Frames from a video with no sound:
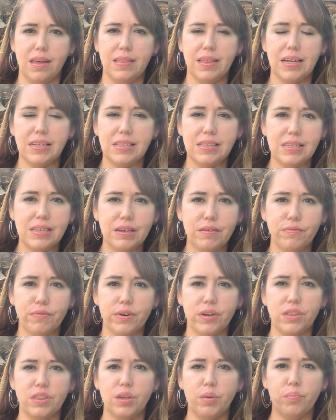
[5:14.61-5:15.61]
That's
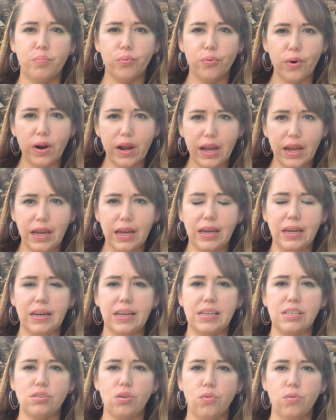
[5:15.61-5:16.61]
different. The brain
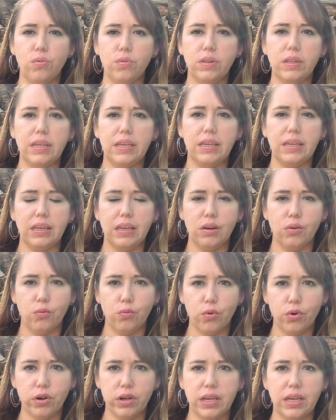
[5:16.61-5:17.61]
is only
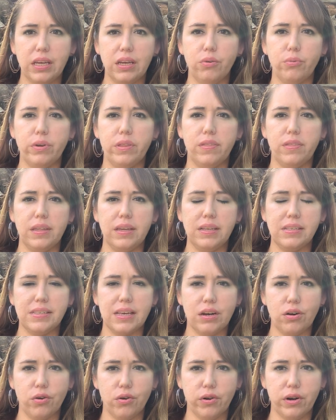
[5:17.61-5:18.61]
working with things
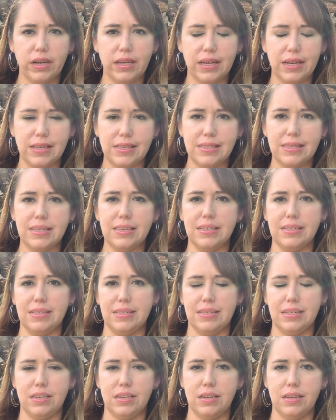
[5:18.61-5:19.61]
that already
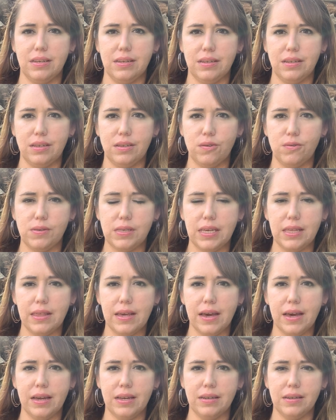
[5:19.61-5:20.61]
exist. You see
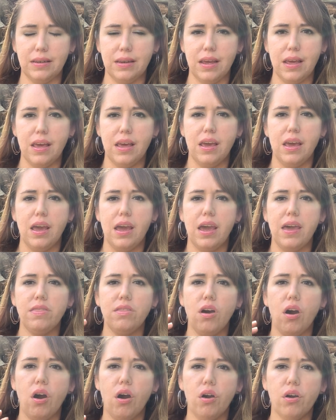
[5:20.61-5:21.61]
that?
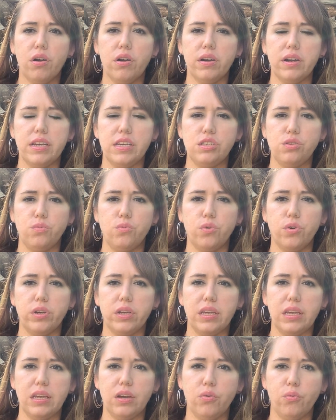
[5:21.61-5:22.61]
And the heart is
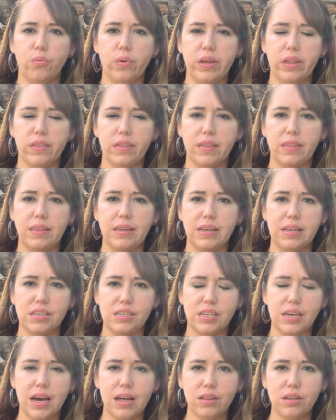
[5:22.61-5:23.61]
working with the
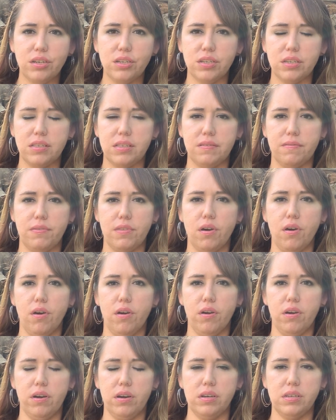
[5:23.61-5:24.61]
intelligence of the
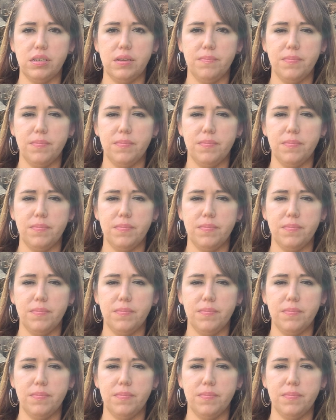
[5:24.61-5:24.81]
heart.